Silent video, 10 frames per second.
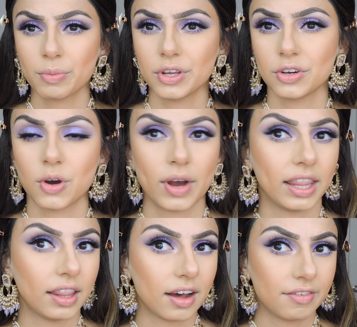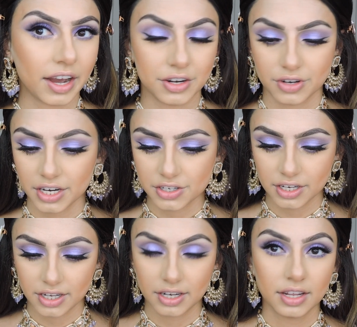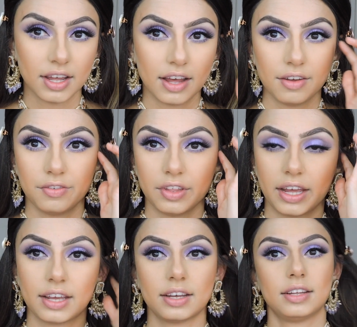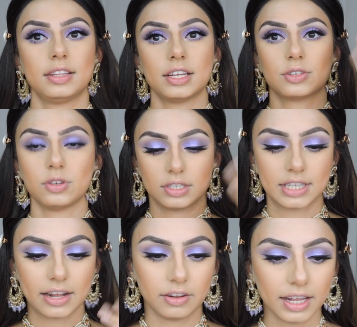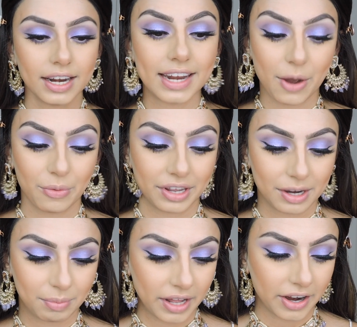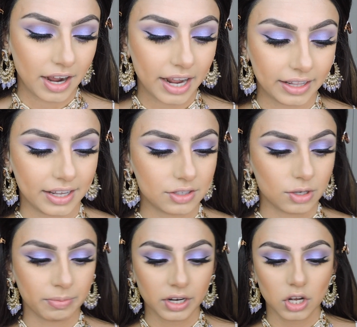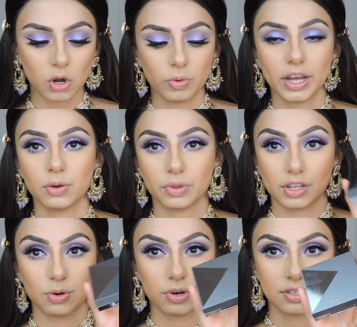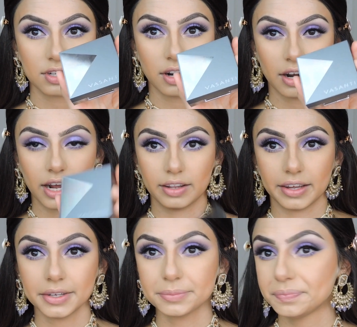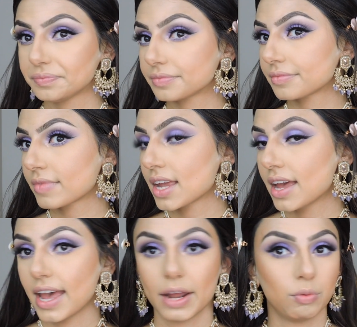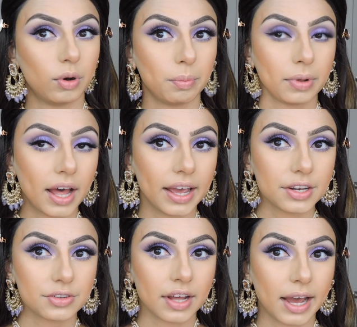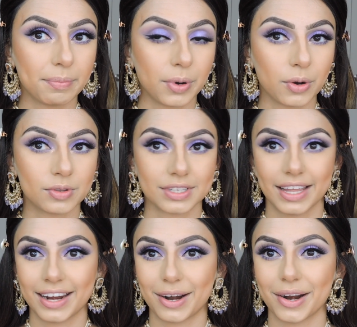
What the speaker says: me, you know I love hydration. I feel like this will settle in, and now we can apply our highlight. So I'm gonna go in with the North Star highlight, and we'll apply it to the high points and